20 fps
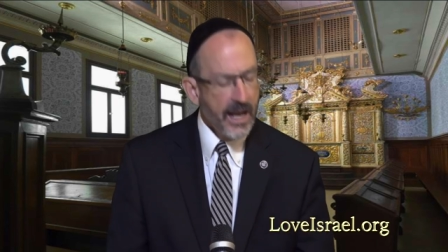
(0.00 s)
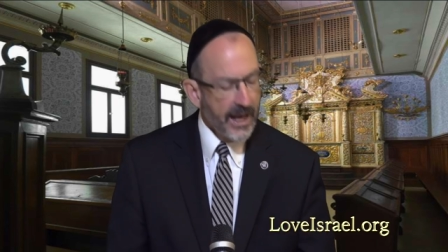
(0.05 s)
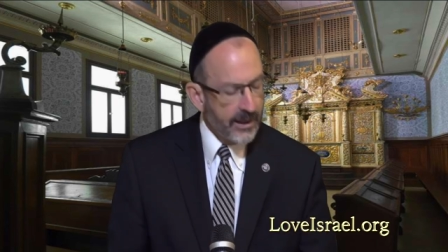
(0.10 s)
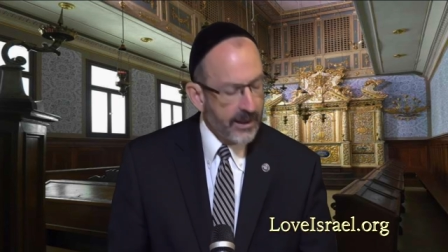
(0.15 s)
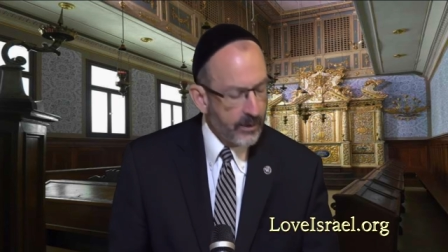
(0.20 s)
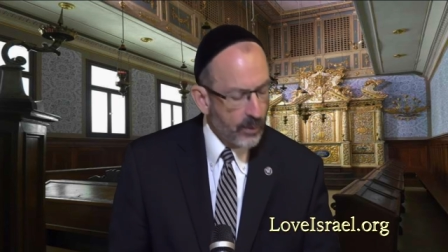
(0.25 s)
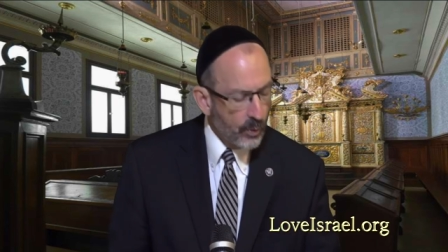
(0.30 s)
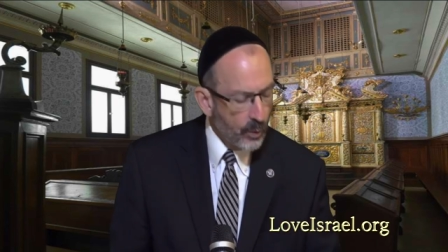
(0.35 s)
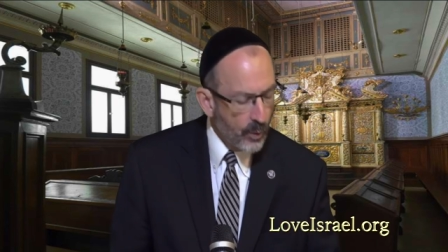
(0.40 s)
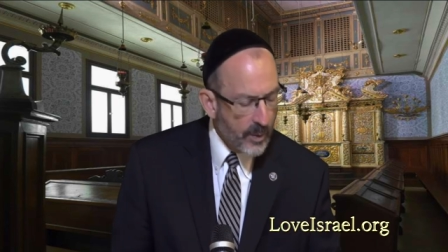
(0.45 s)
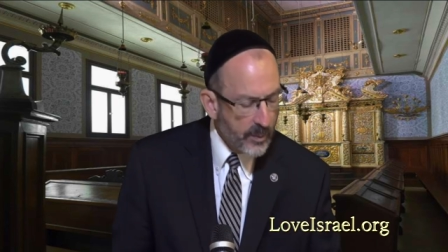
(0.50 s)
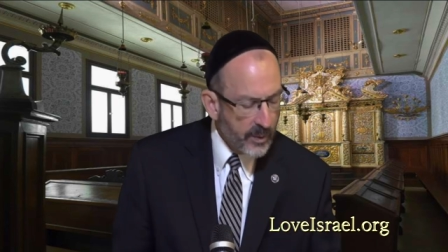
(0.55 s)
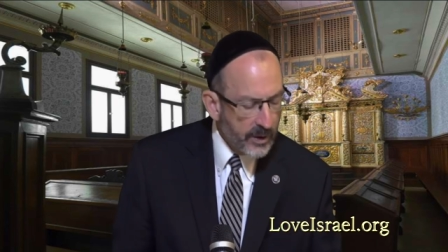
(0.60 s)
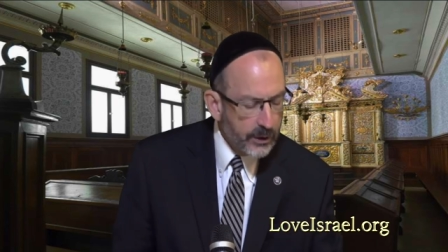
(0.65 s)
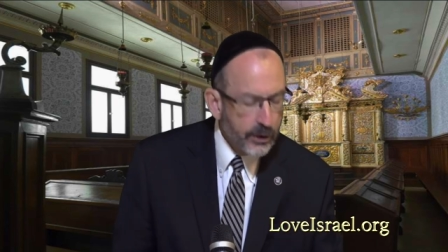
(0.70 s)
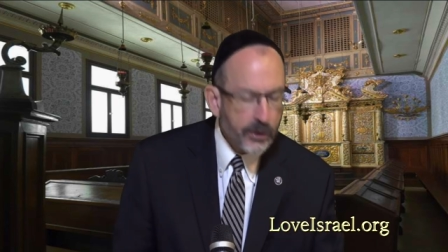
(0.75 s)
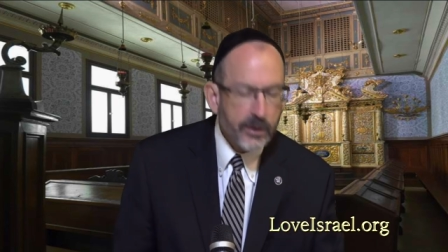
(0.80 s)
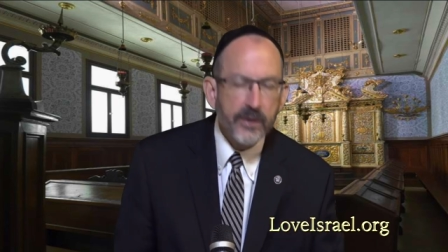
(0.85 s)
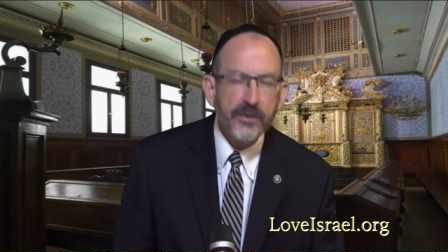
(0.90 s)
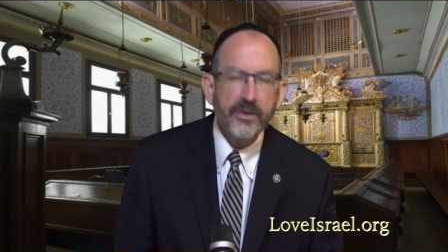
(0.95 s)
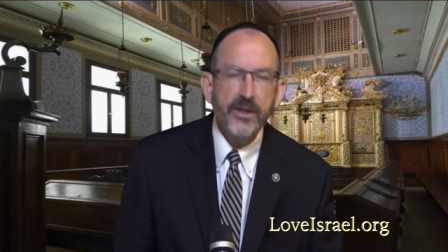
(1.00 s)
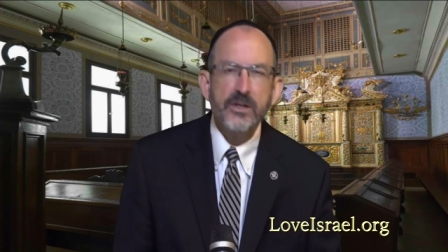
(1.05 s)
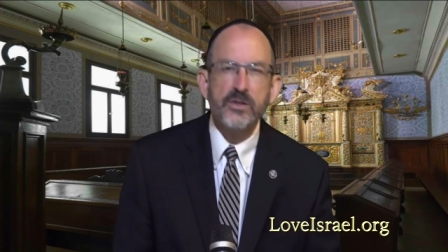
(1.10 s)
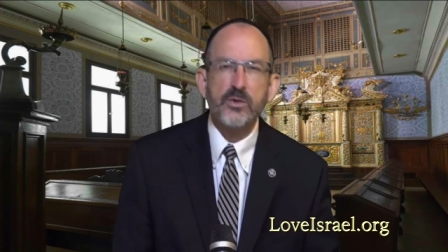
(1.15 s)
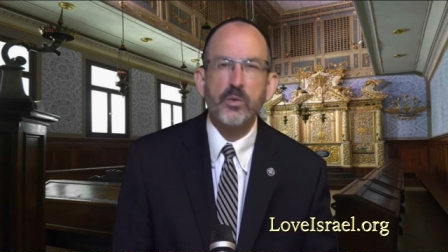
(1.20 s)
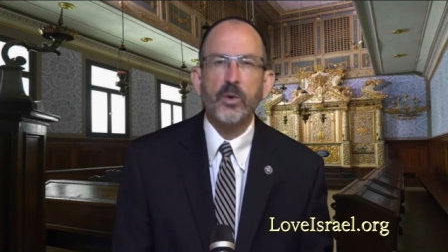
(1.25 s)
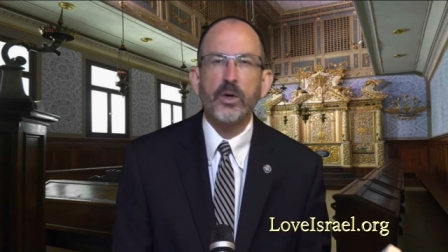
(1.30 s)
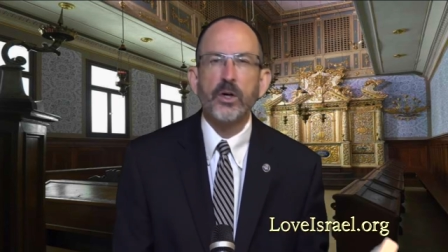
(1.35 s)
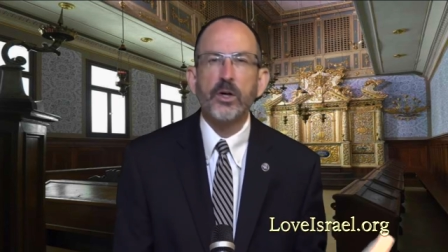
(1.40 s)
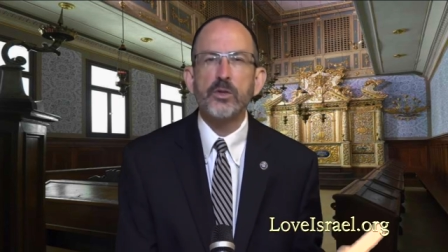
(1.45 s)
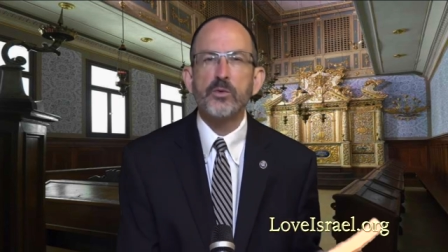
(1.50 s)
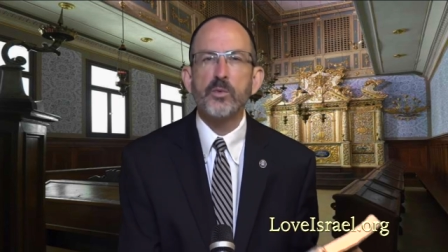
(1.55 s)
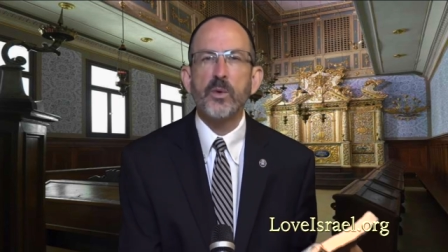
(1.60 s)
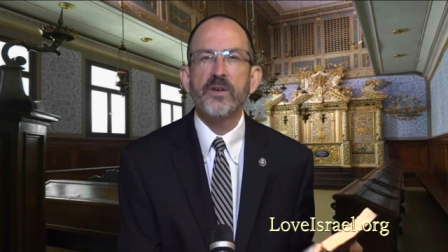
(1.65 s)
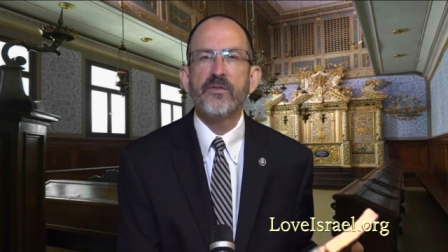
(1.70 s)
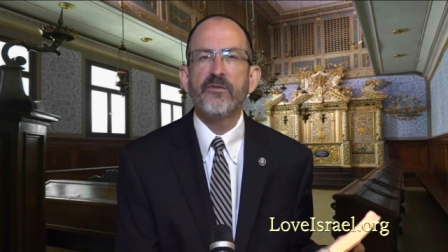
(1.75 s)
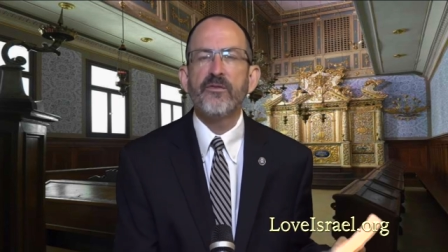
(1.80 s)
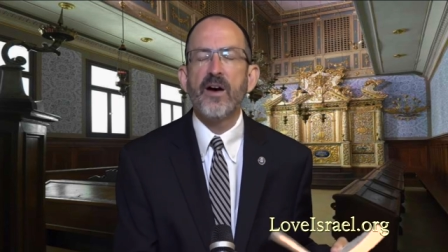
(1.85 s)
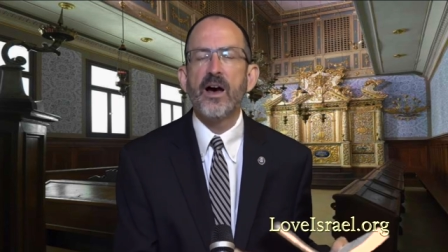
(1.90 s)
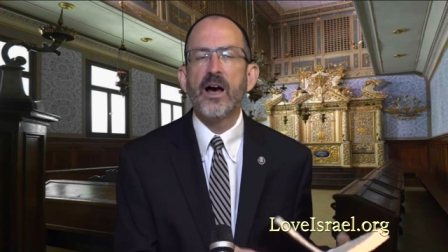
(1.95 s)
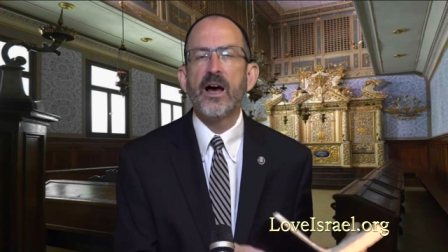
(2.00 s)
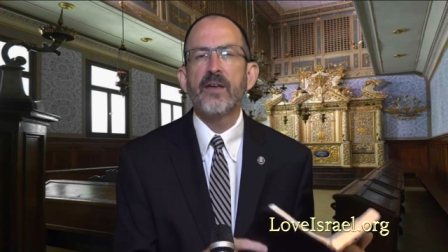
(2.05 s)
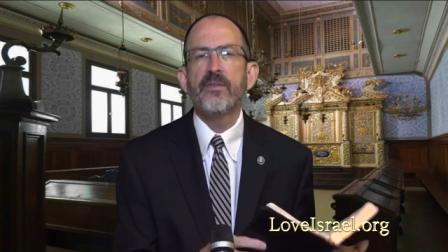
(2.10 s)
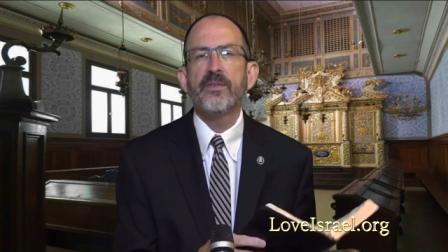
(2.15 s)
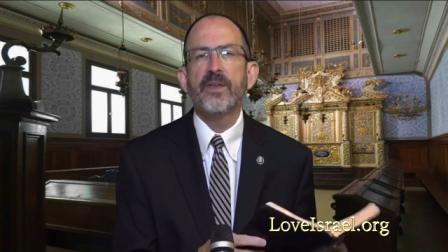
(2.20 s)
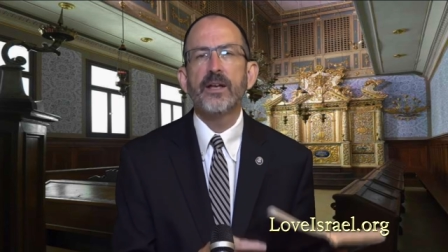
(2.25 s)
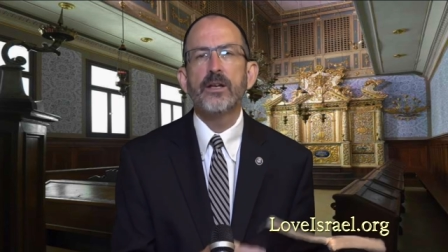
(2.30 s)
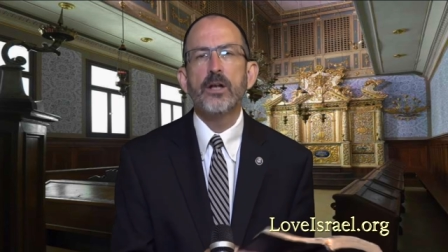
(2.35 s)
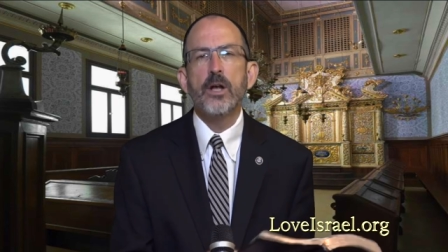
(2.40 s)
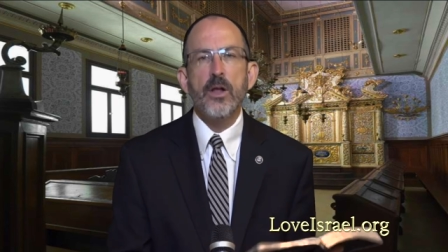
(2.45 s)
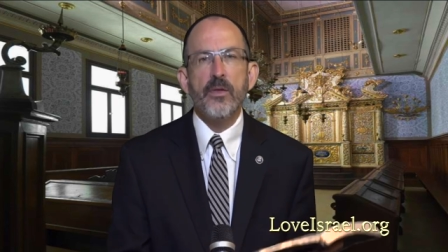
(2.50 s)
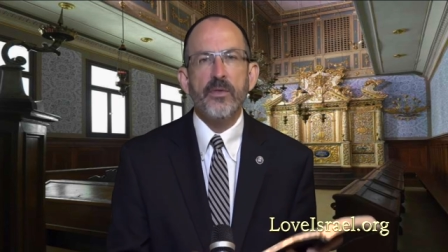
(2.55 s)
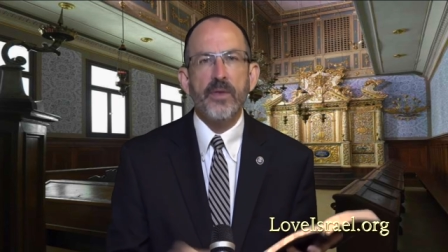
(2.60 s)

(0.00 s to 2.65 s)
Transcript: And when we look at these words, we find that,